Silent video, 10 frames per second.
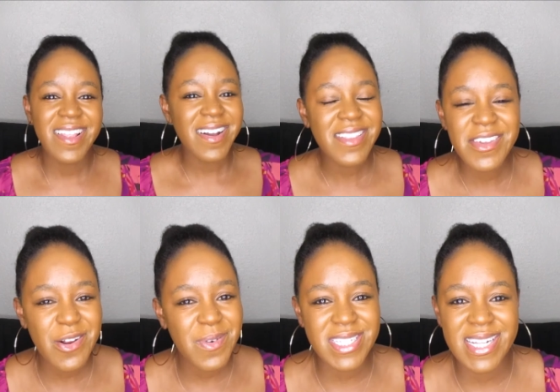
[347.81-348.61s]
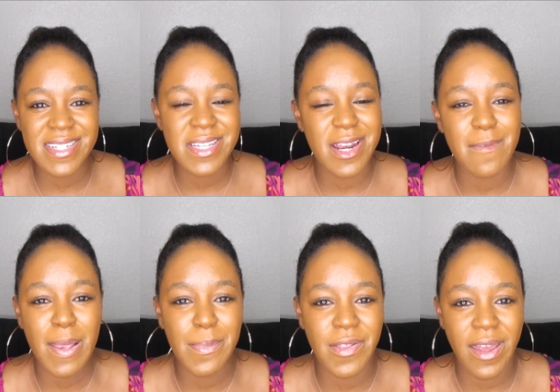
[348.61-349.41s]
Luckily, there wasn't a ton of
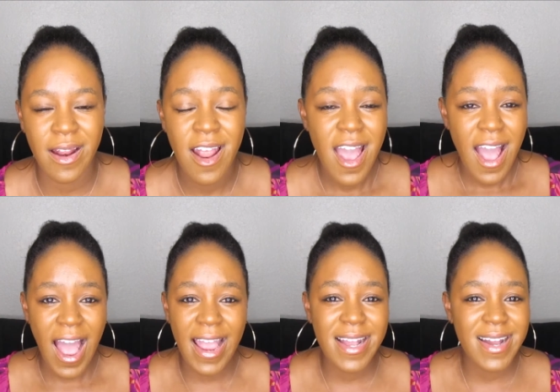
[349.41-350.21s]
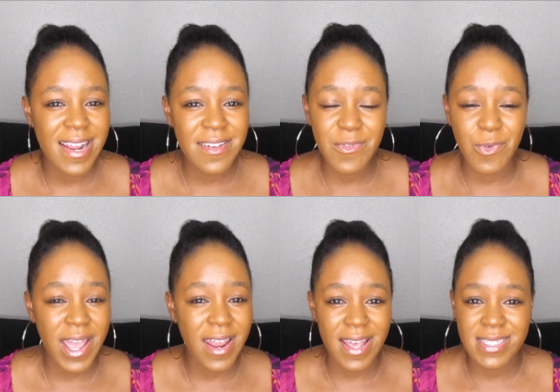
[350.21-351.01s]
people there. I kind of
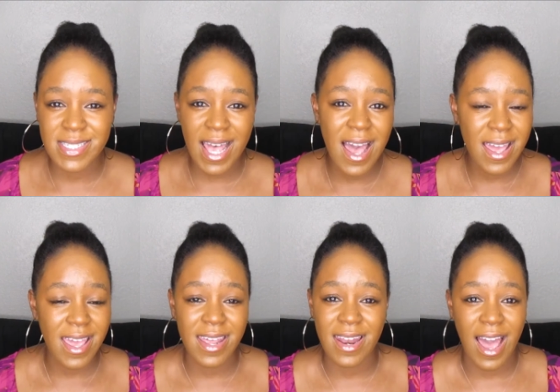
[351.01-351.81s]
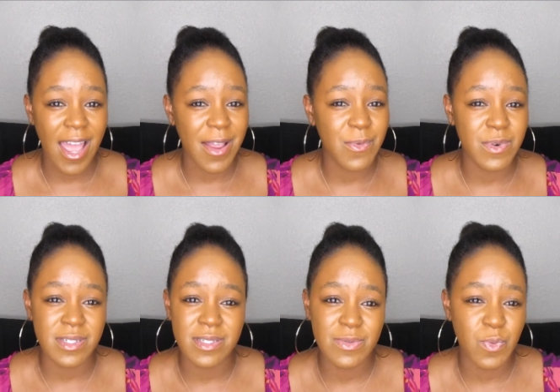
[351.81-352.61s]
went and sat and I
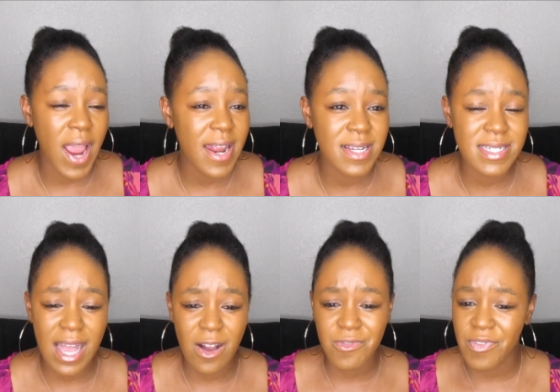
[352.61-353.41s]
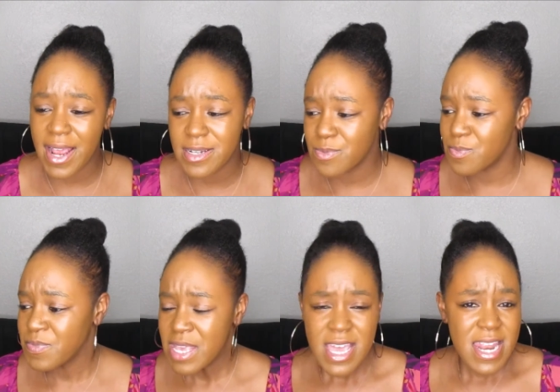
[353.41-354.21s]
was writing down random
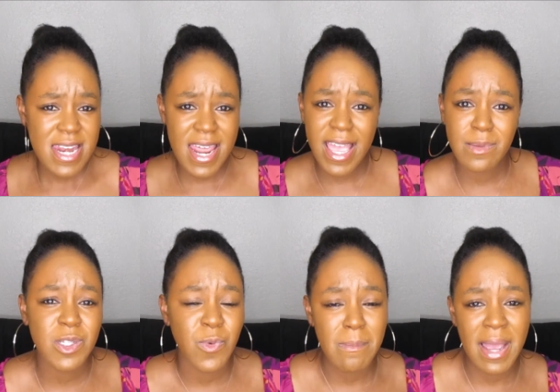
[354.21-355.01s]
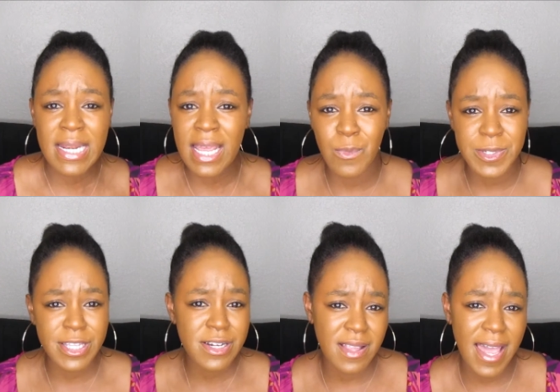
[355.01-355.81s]
names and what my name would
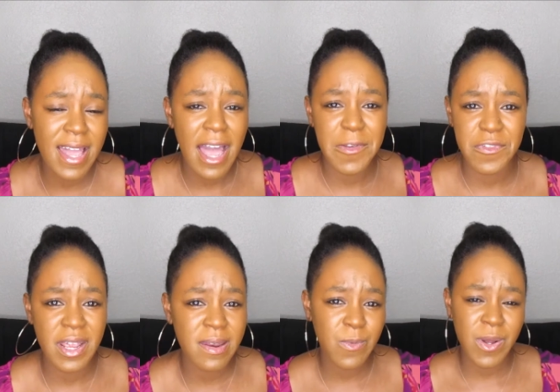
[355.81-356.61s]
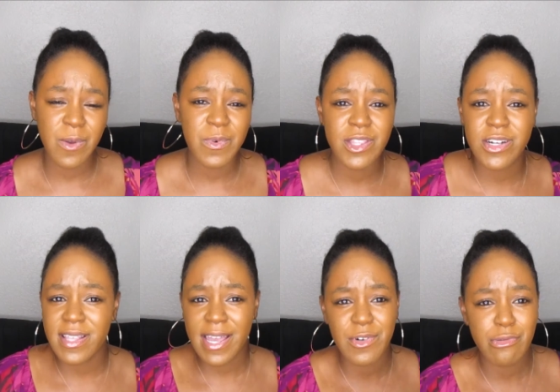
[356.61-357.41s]
look like, hyphenated, what it would look
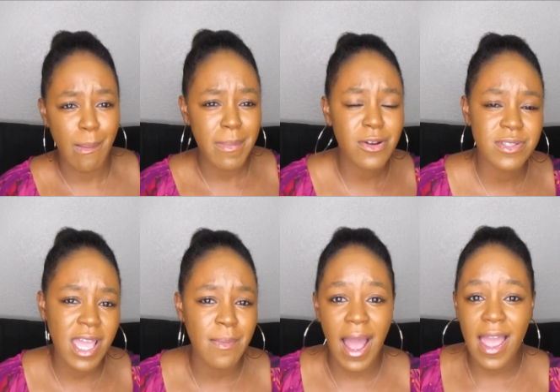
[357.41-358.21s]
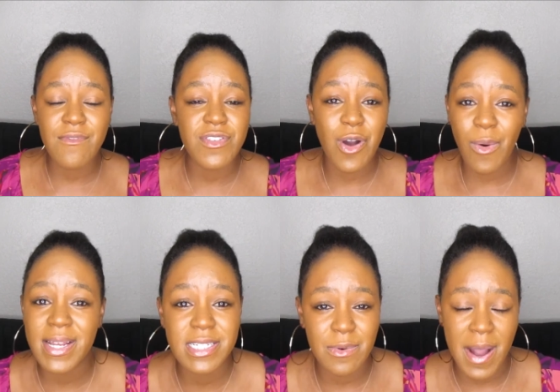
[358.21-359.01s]
like with my middle name. I have no
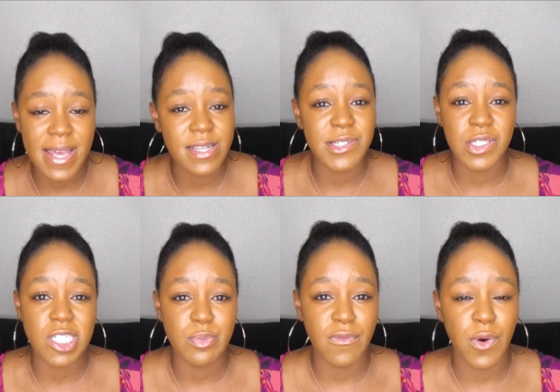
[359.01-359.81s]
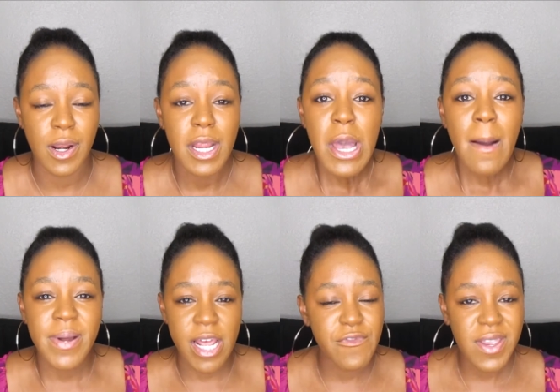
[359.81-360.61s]
idea why I didn't do this before,
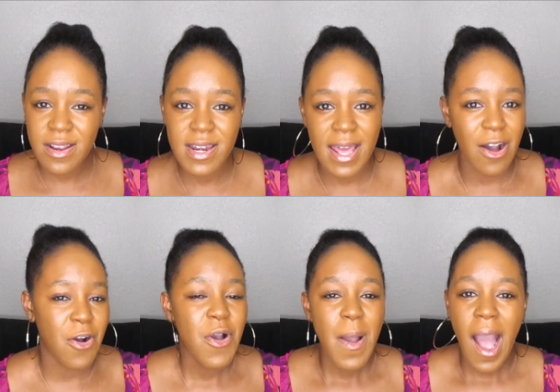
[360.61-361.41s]
but I figured it out.